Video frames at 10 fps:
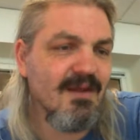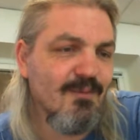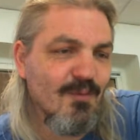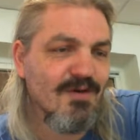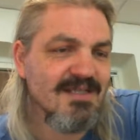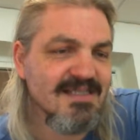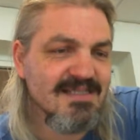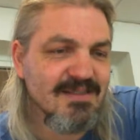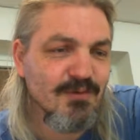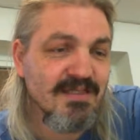What is a
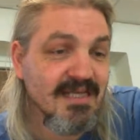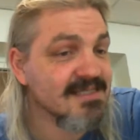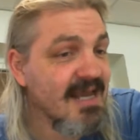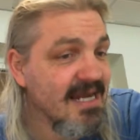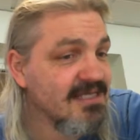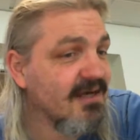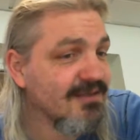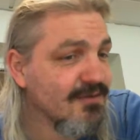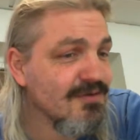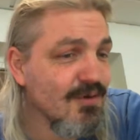soak test? Actually, I
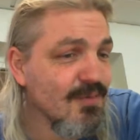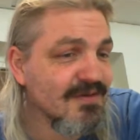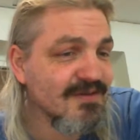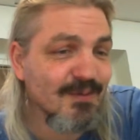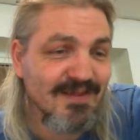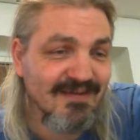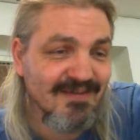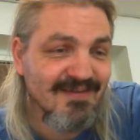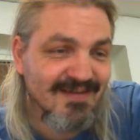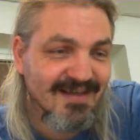don't know what a soak test
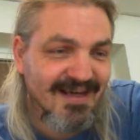is.